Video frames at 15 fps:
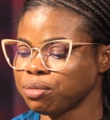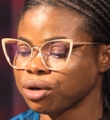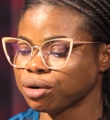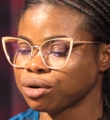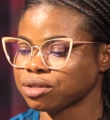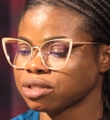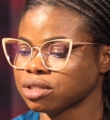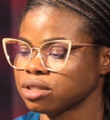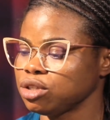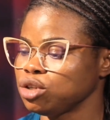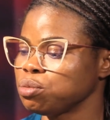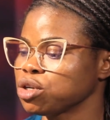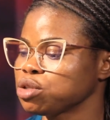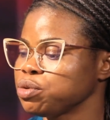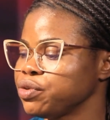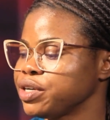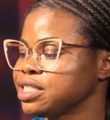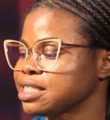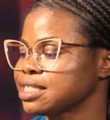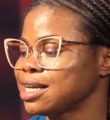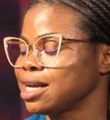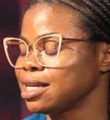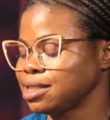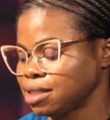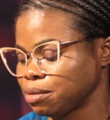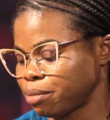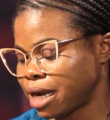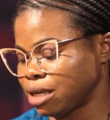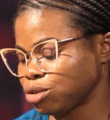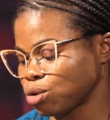because you must be registered
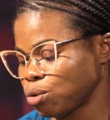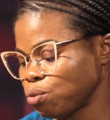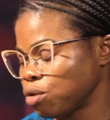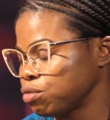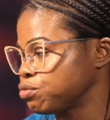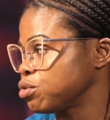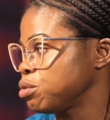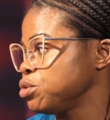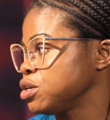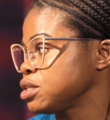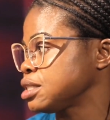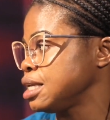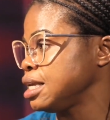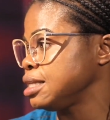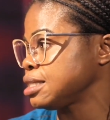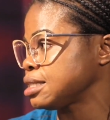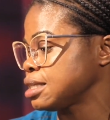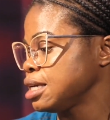by someone from your state.